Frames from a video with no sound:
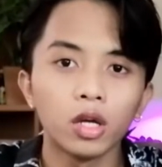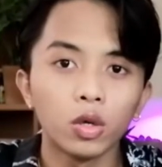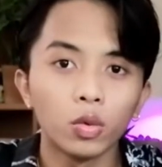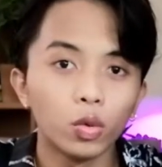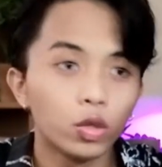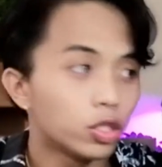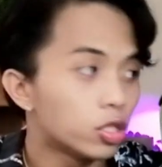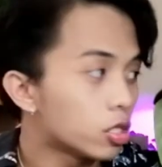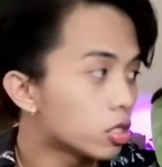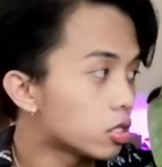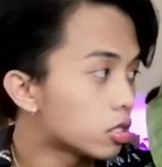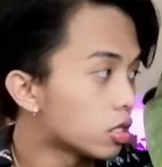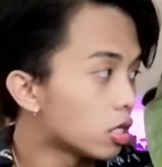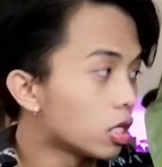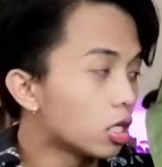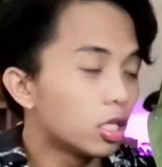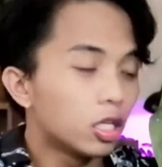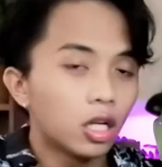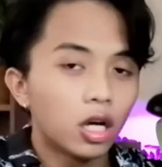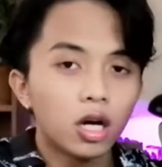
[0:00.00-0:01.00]
which is
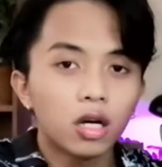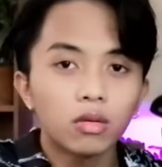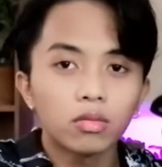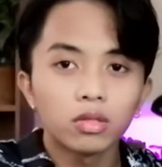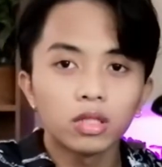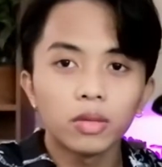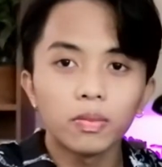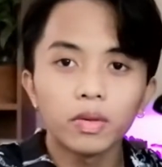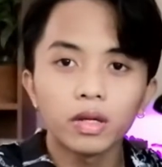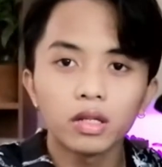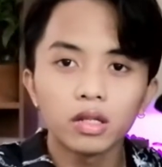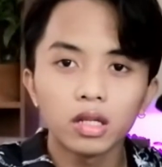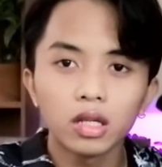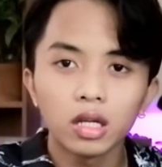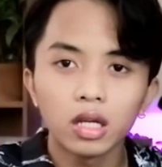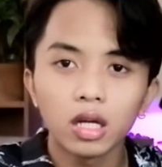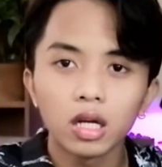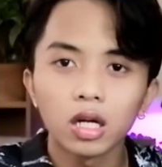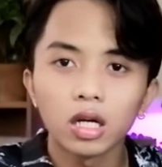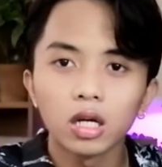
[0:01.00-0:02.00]
not
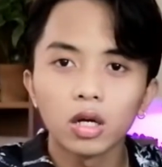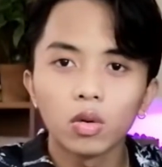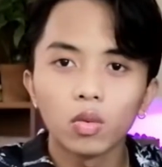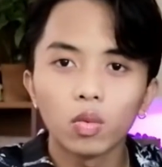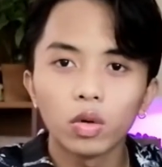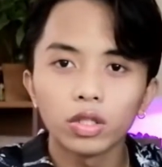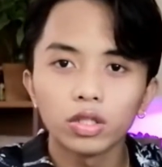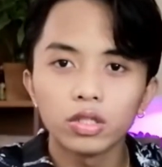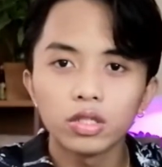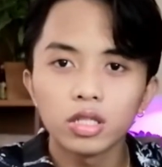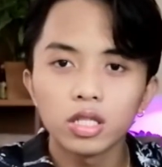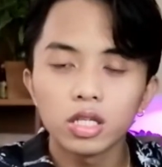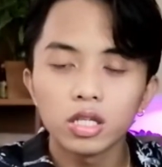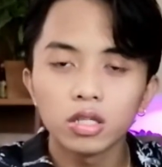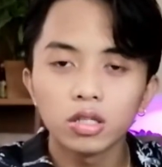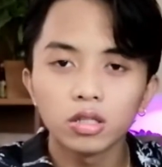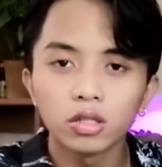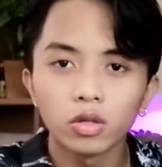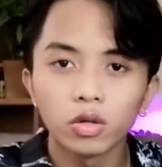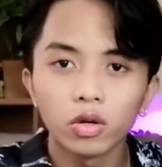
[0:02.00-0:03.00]
typically what you see
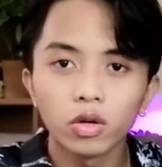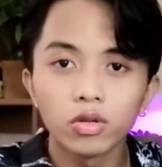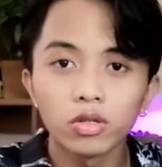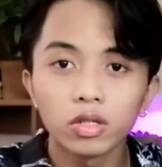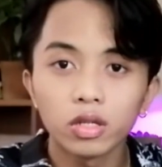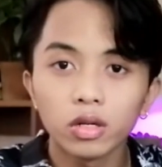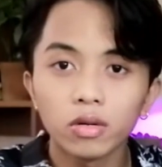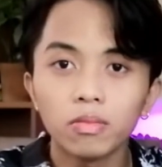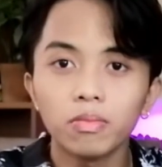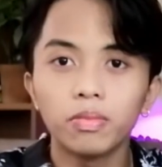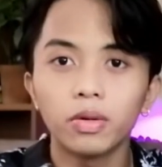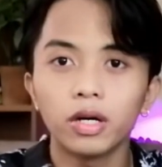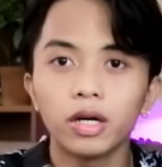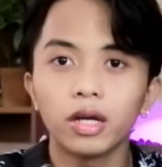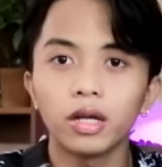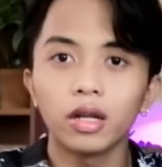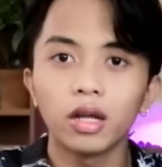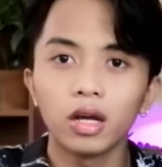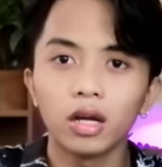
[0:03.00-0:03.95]
on Gloriosum, but